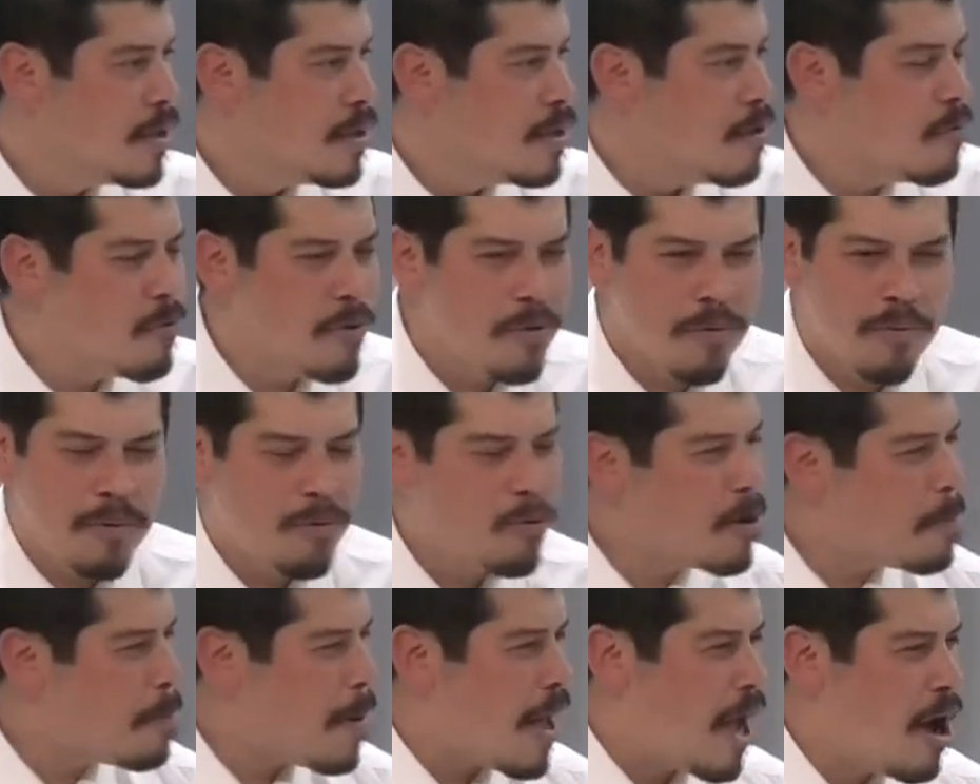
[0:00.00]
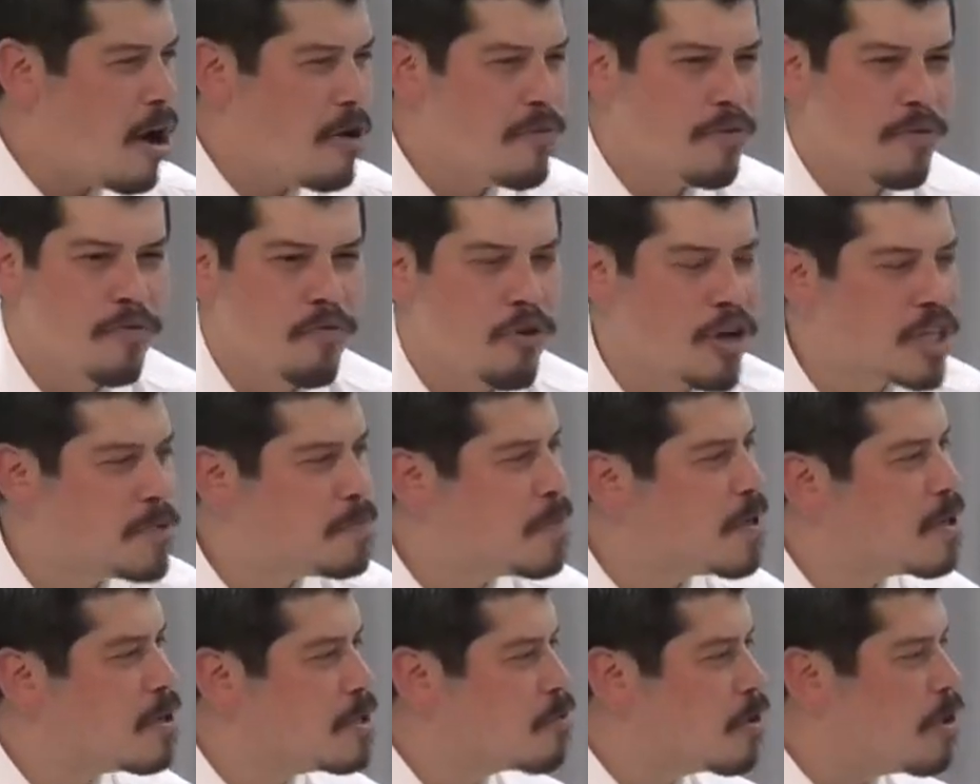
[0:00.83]
What a powerful verse
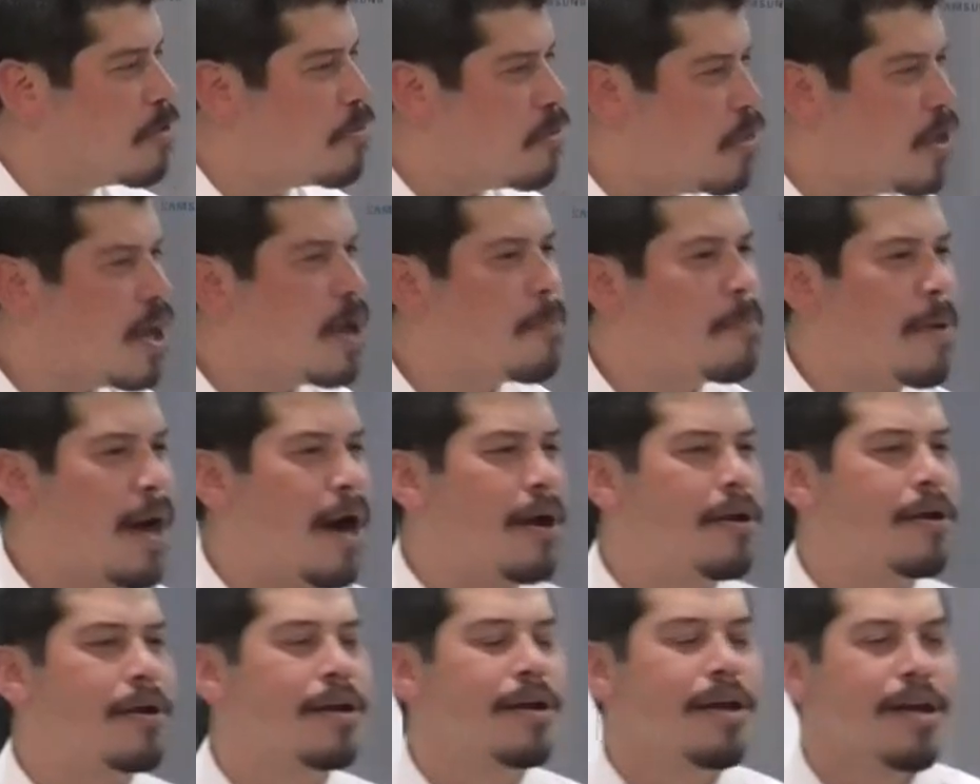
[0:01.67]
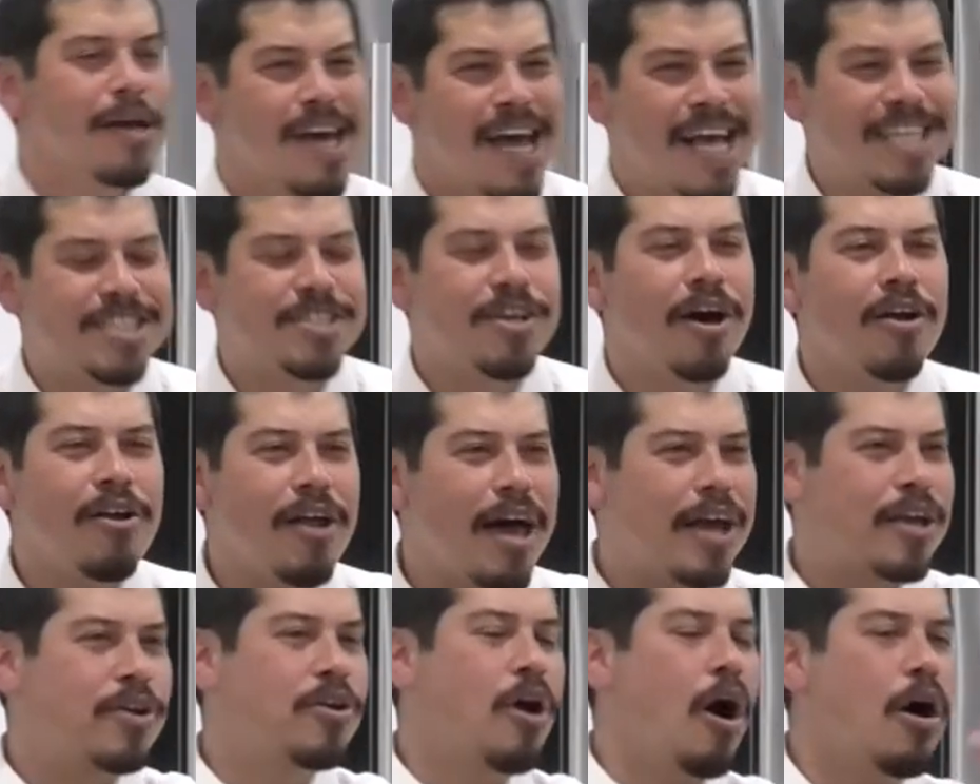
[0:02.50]
because when you think about it, it's not
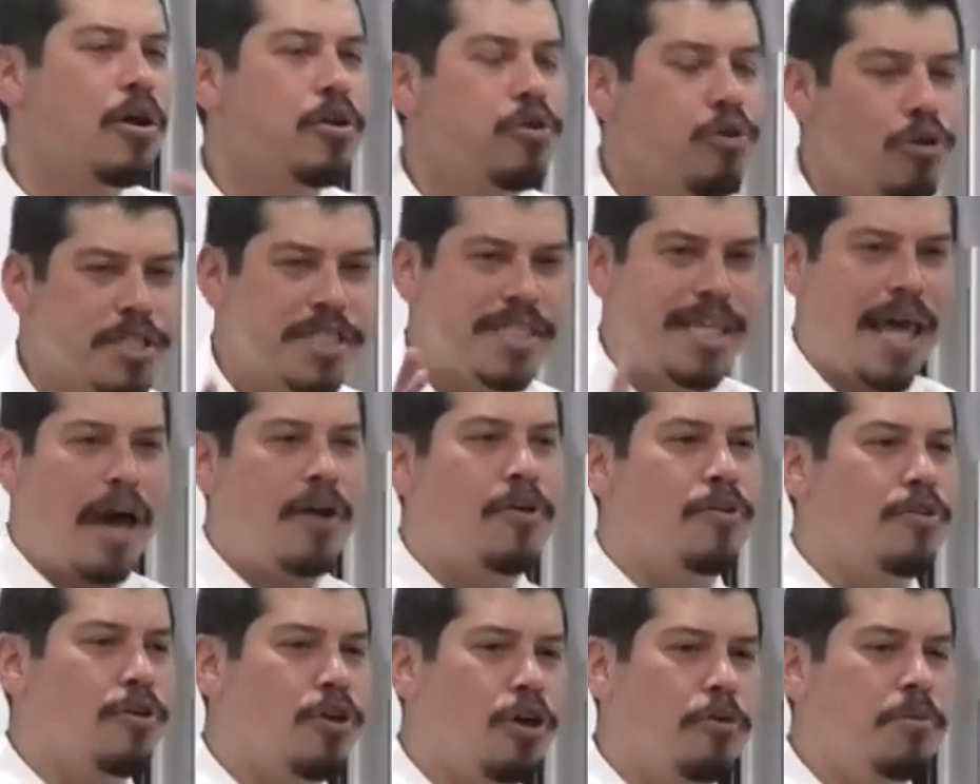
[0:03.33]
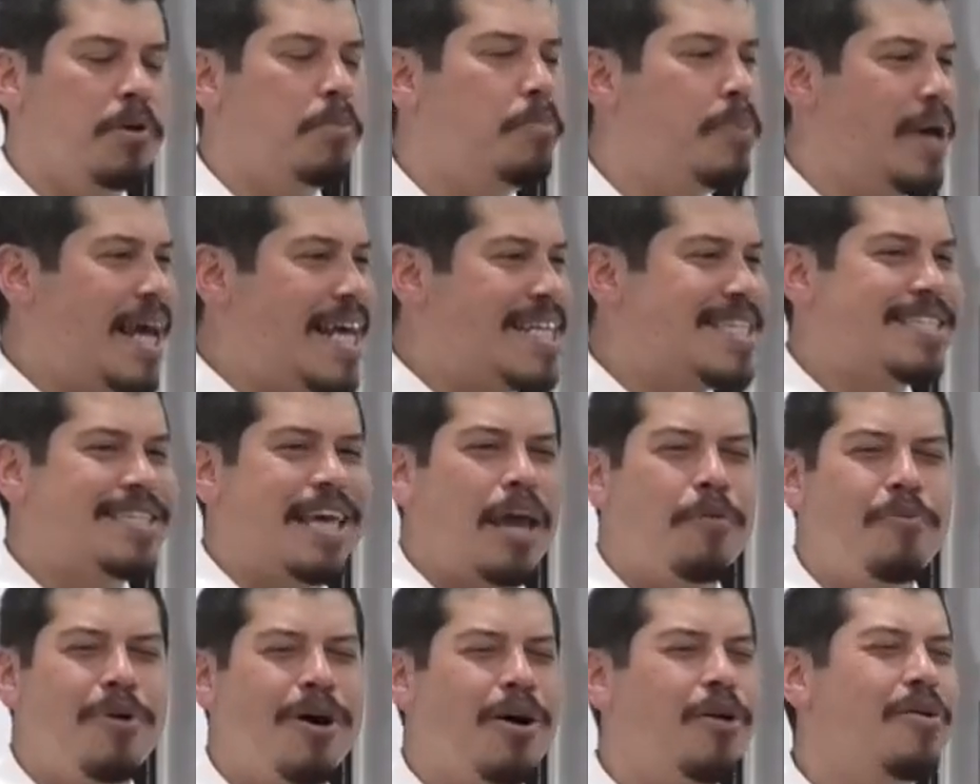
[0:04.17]
like God looks down on human beings and
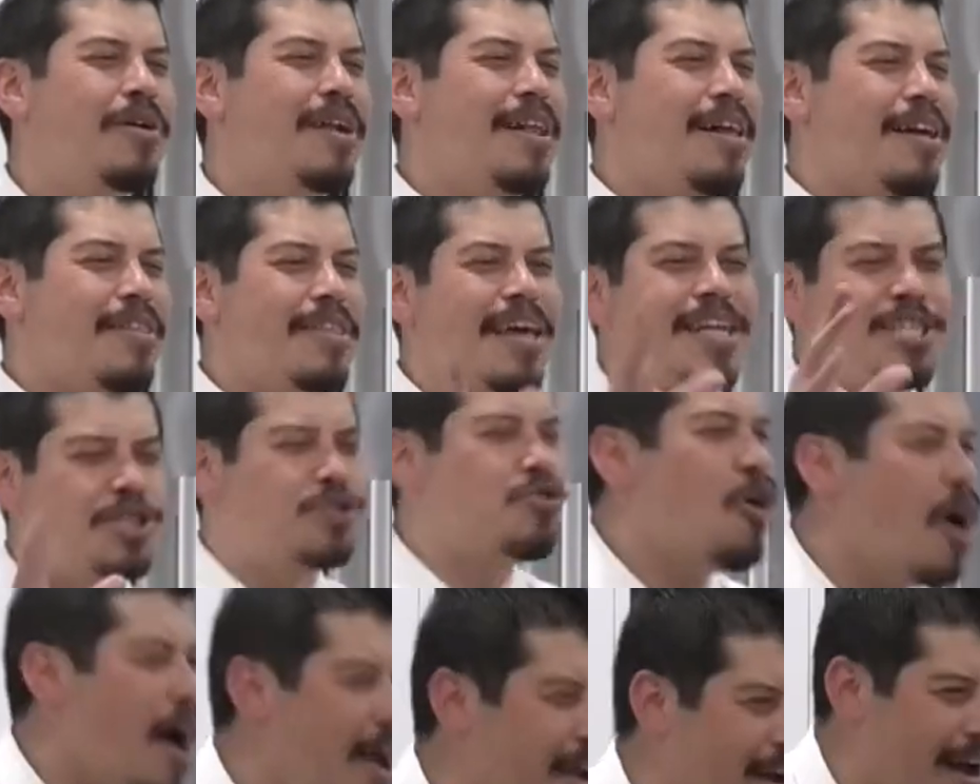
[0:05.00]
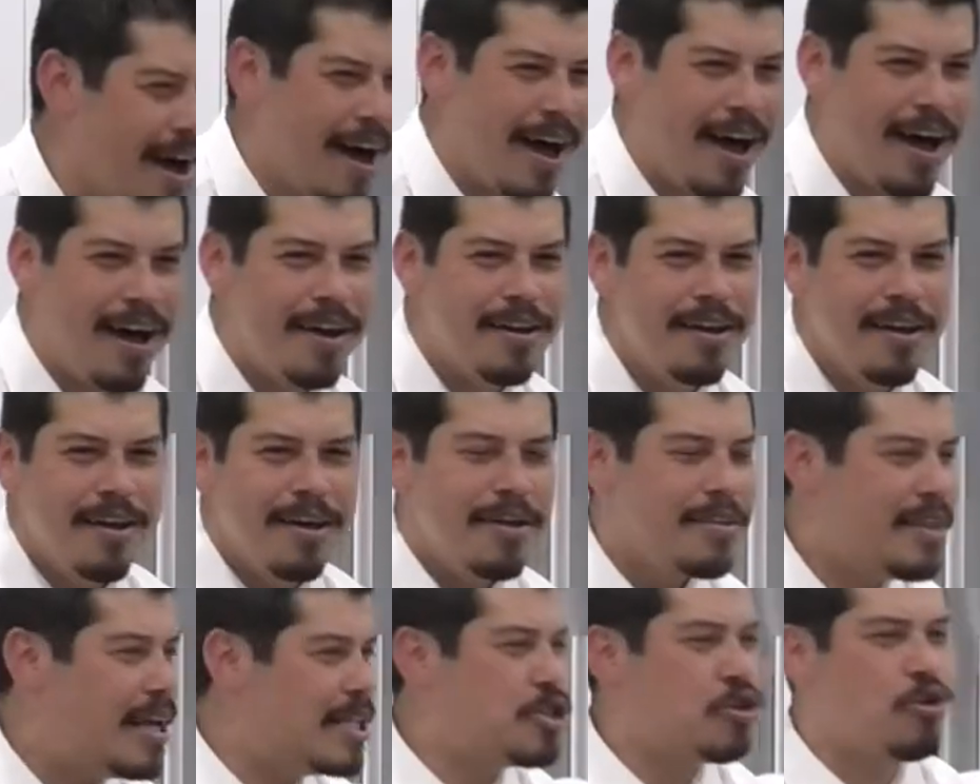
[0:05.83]
say, well, they're trying hard,
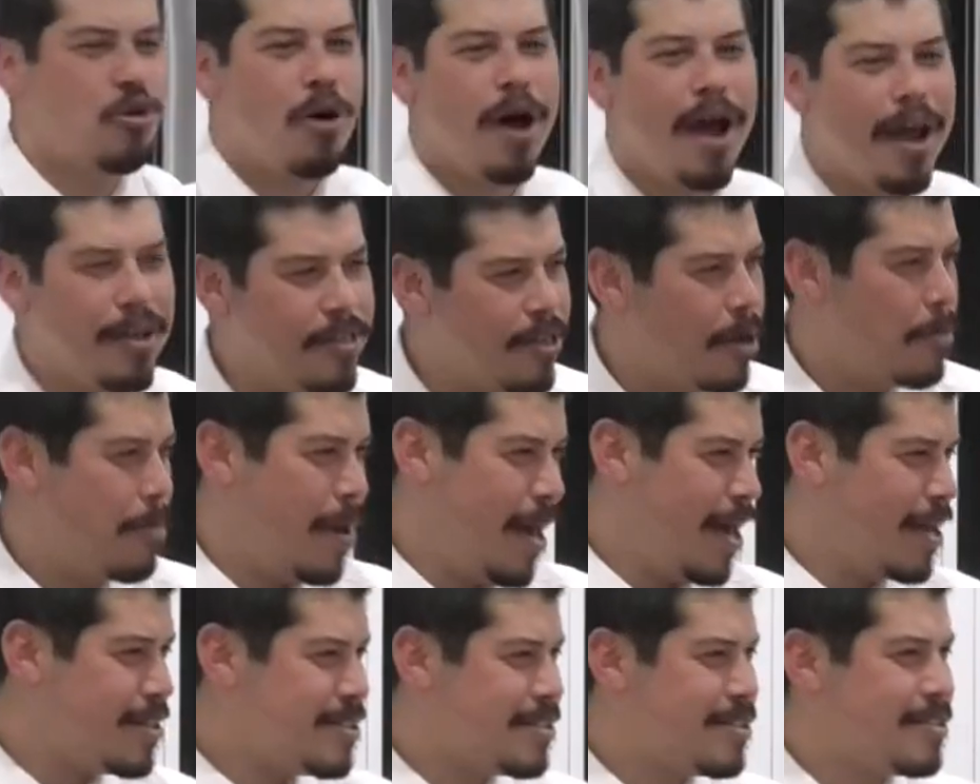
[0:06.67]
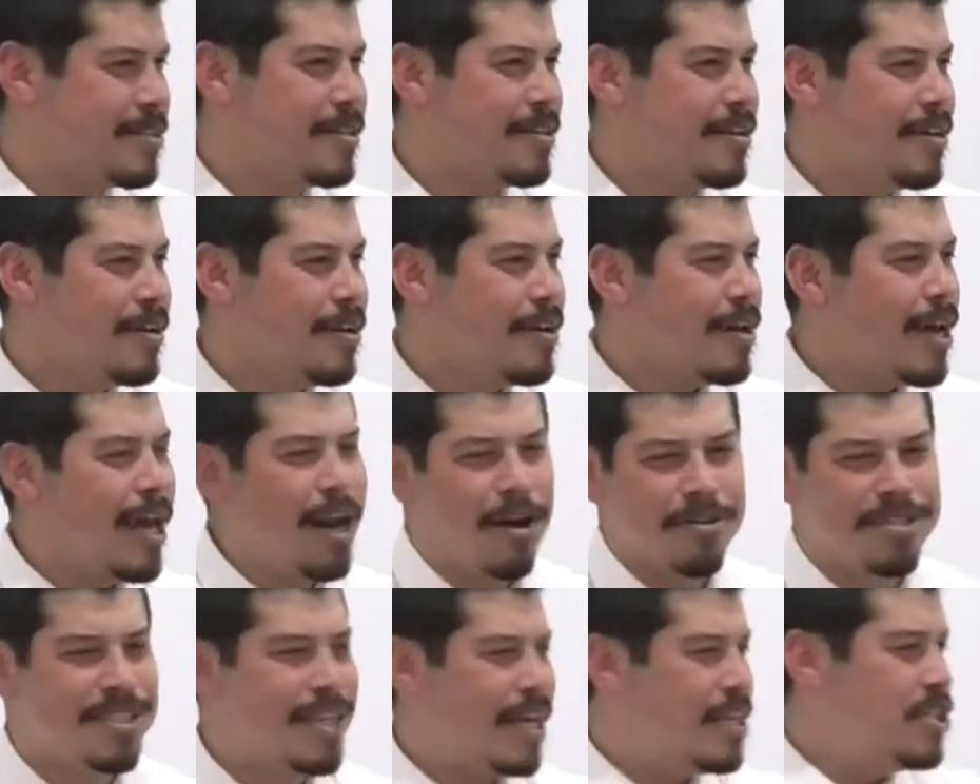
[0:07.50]
they're trying their best, and
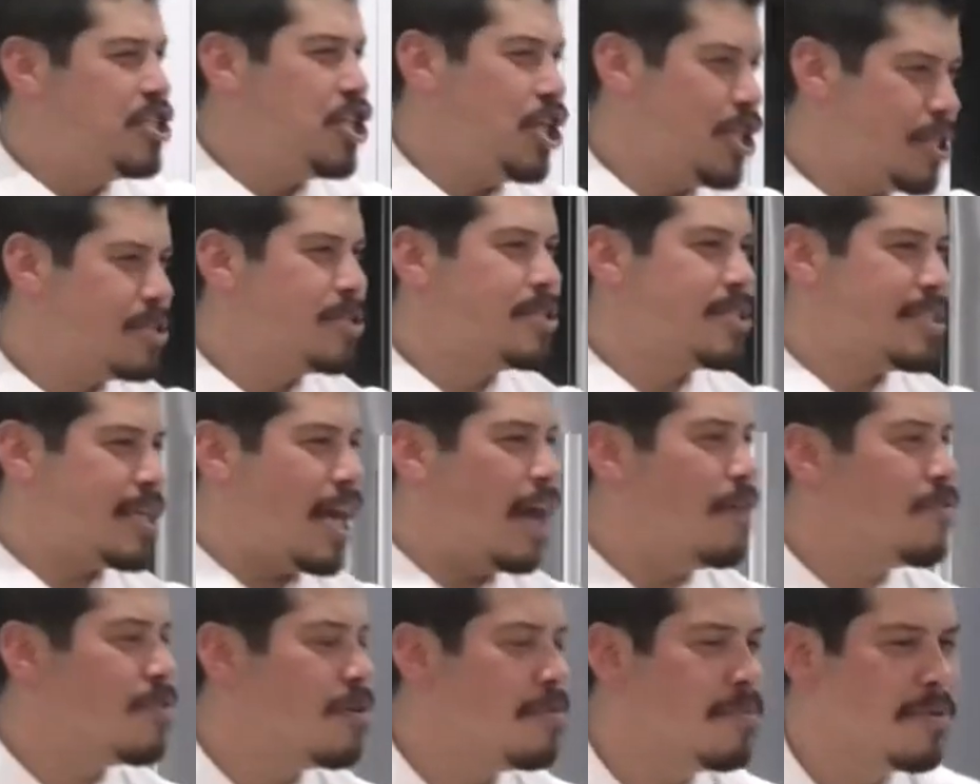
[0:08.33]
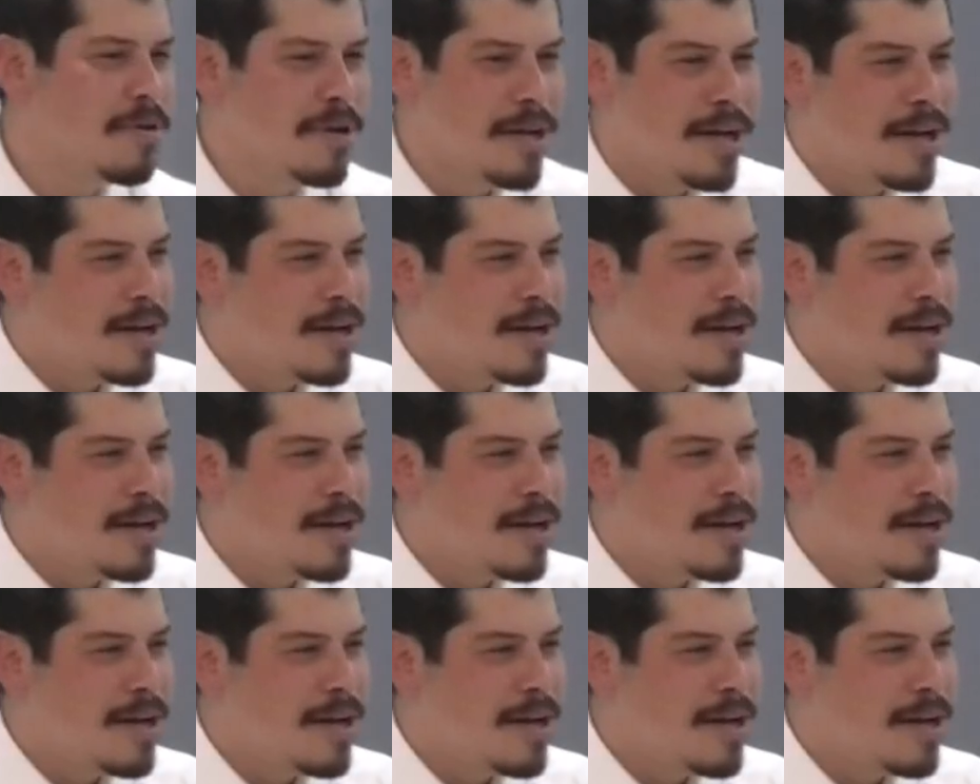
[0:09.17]
I'll send Jesus to save them.